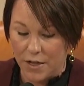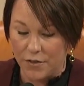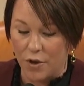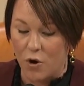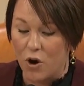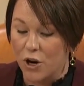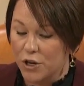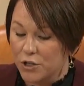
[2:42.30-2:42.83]
The
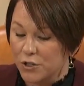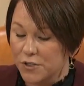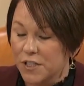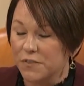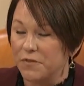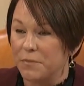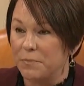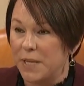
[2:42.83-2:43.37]
articles
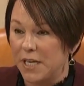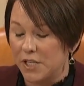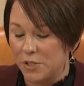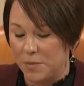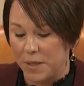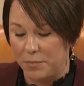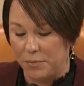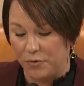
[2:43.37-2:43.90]
of
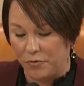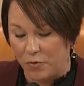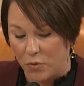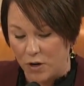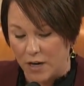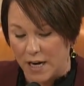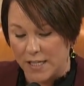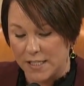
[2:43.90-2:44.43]
impeachment
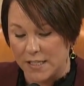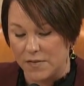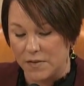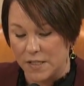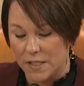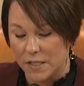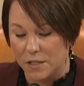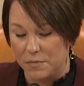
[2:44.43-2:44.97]
before us in
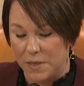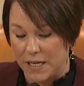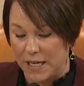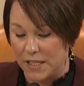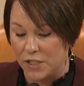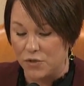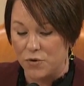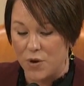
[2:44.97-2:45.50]
this
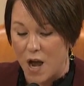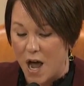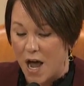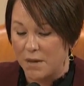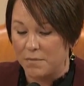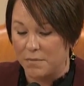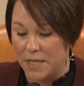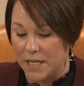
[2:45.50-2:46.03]
committee do
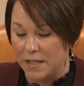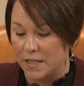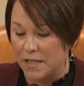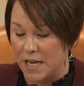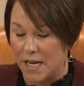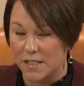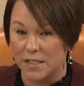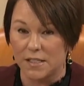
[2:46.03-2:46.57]
not meet the
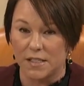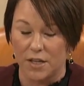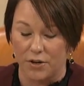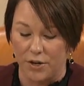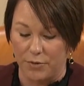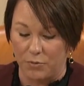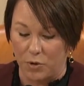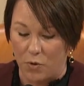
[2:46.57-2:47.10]

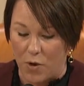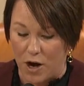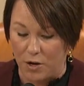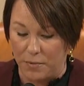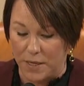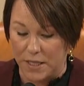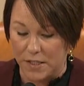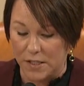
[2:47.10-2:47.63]
necessary
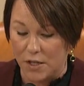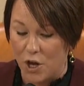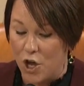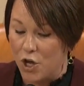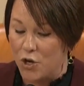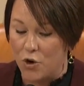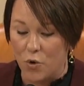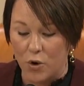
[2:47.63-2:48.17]
requirements,
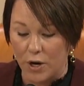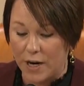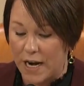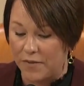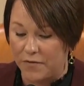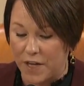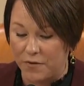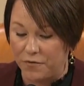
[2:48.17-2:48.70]
nor
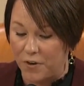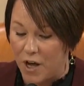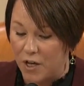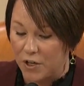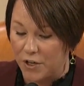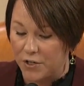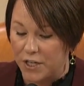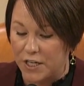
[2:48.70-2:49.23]
have they
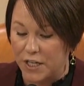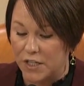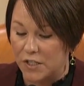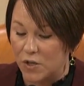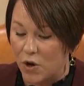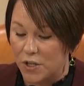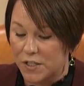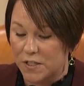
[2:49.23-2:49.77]
followed an
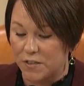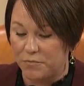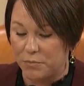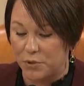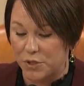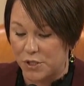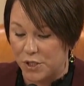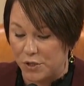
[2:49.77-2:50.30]
exhaustive
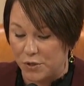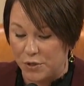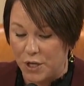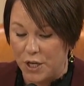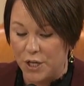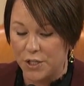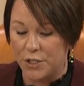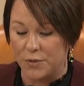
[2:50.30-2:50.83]
pursuit
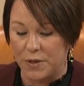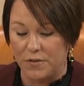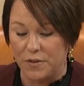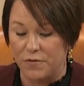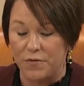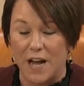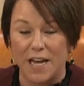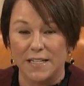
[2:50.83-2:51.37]
to even
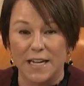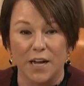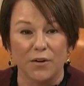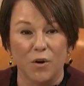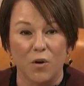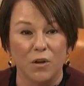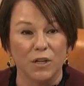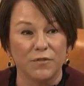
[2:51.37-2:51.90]
find out
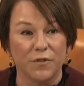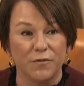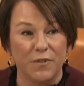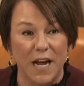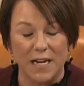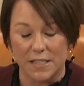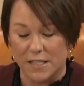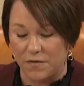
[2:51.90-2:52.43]
all of the
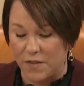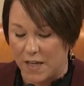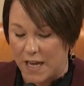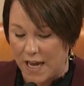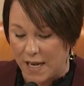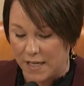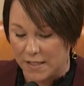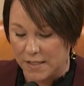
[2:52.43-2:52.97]
facts of the
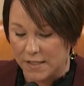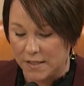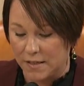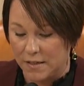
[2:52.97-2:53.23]
case.